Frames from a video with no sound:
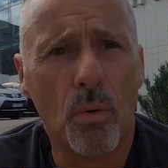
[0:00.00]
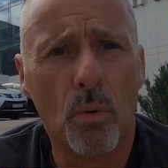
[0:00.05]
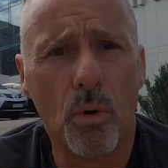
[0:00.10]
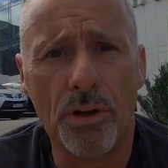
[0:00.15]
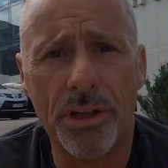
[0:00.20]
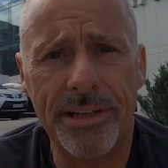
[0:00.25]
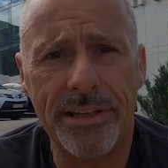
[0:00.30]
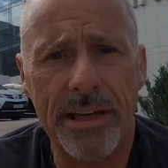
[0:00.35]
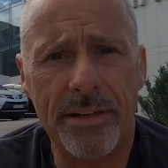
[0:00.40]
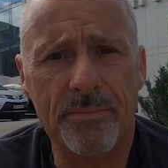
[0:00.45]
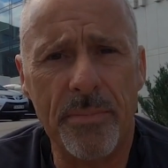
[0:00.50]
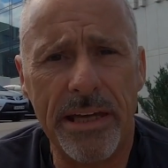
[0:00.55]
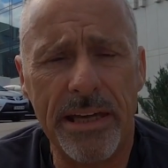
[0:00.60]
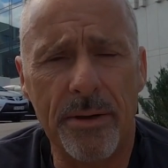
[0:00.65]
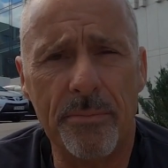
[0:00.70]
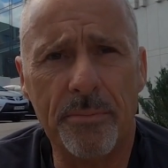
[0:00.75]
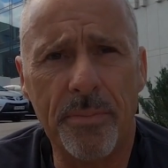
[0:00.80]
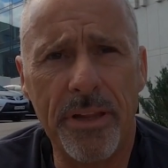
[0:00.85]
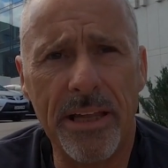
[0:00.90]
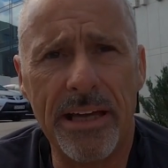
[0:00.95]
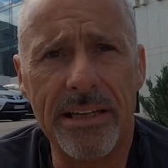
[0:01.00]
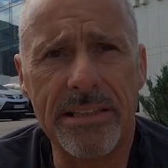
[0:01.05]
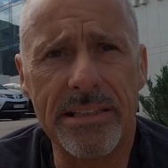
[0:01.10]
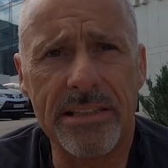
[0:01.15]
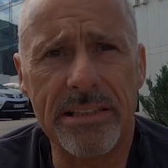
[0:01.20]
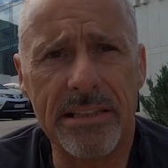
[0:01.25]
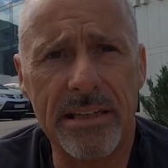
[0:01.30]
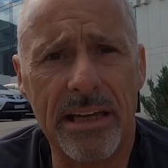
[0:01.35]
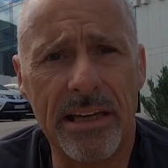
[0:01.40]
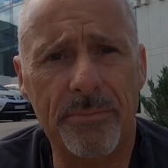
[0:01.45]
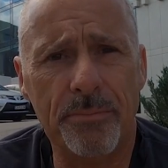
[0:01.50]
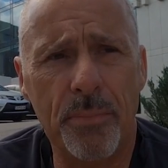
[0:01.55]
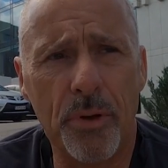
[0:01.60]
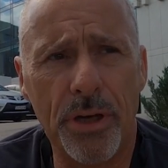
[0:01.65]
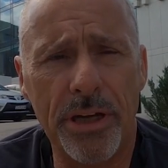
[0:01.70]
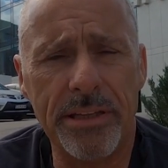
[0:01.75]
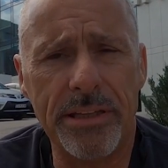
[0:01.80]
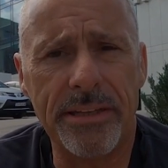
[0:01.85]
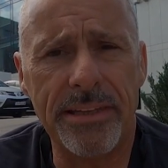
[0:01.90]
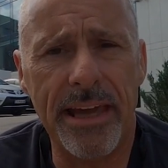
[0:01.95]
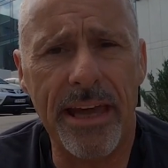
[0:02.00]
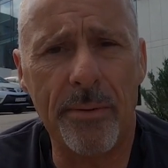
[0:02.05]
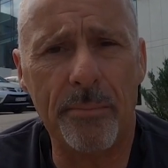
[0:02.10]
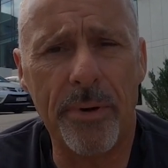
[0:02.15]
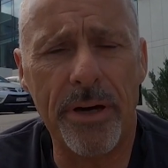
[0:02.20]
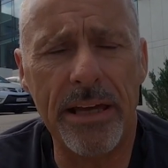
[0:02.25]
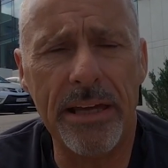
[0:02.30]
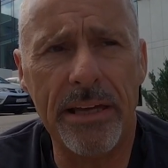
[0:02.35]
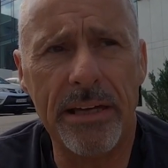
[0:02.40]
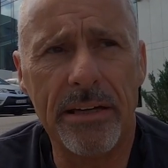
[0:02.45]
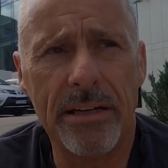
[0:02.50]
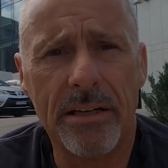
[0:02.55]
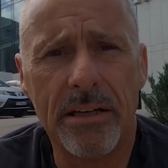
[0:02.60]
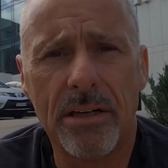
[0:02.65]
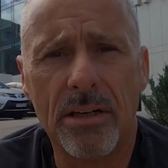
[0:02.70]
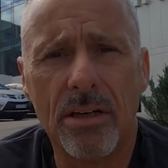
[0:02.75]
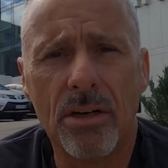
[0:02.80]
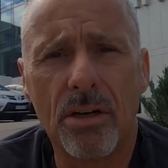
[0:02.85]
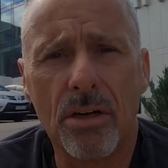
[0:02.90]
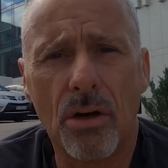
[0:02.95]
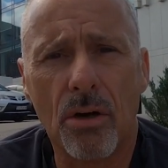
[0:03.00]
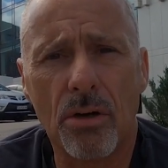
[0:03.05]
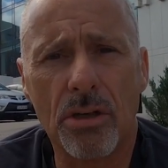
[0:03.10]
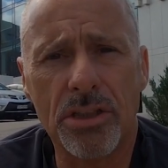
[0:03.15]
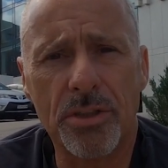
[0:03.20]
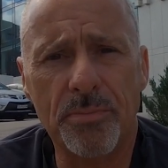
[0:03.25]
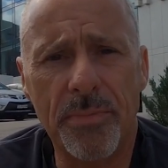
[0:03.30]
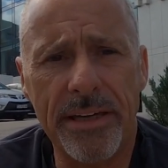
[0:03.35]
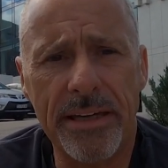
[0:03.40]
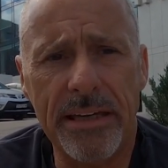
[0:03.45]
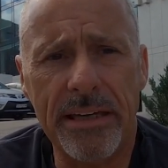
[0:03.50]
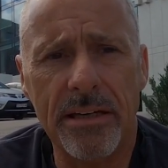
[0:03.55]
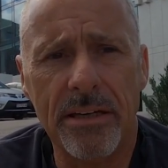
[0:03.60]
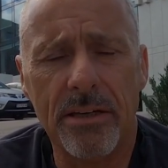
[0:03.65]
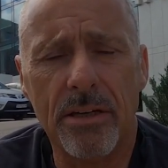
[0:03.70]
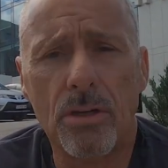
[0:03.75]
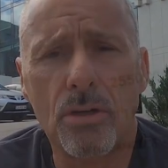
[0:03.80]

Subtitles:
where they did my implants and put in the temporary cost me